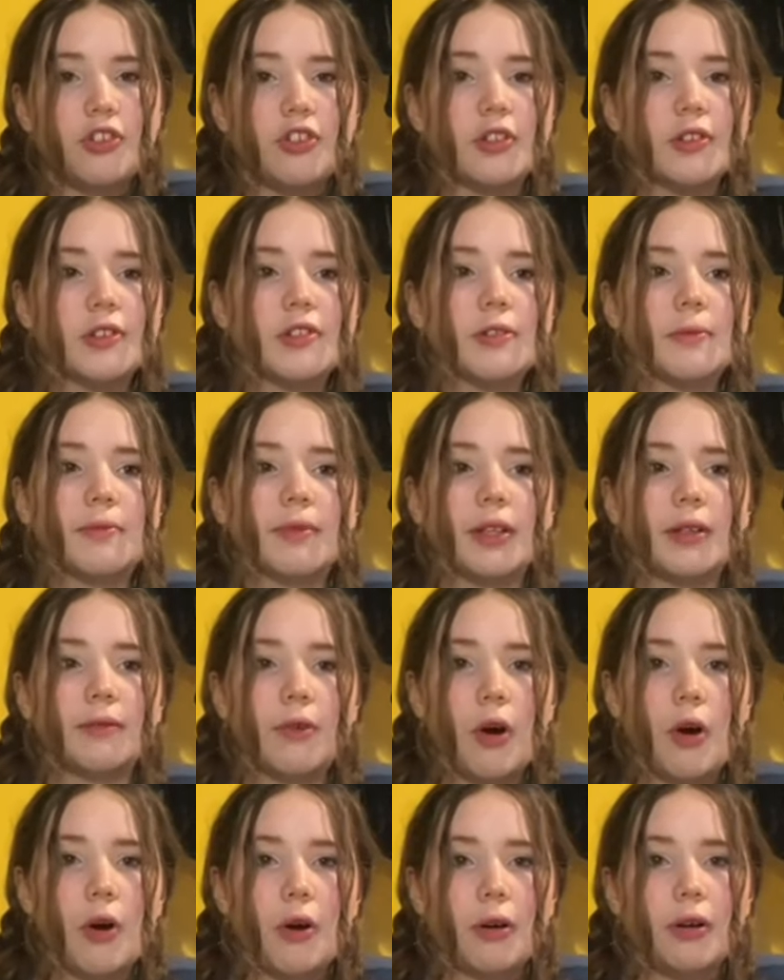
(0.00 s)
she does something
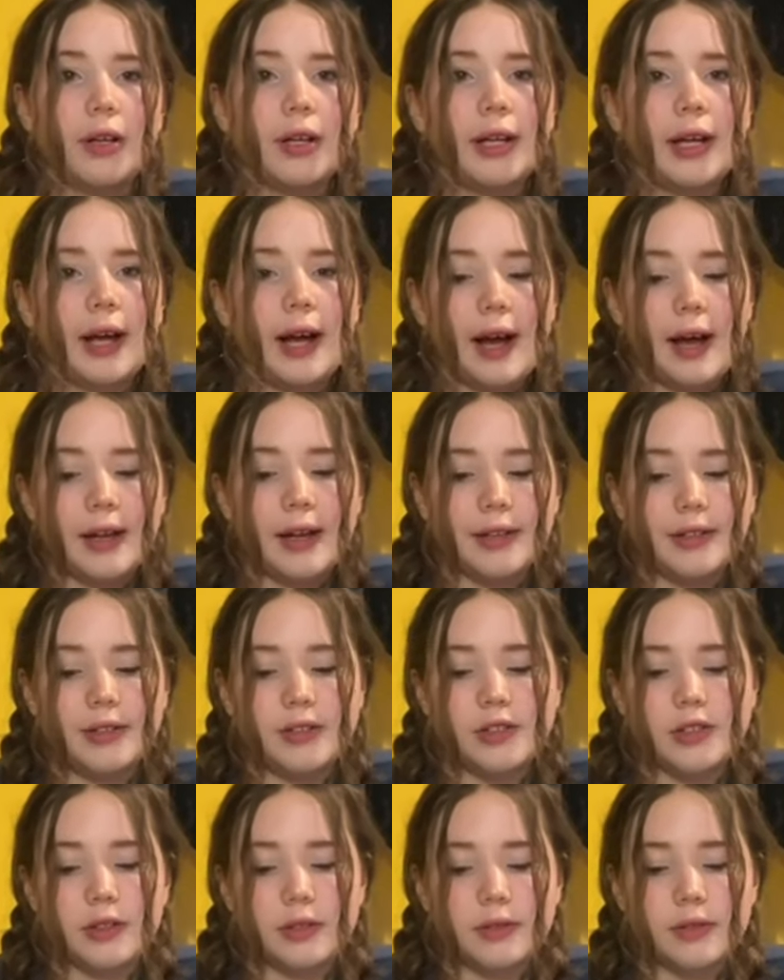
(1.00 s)
wrong and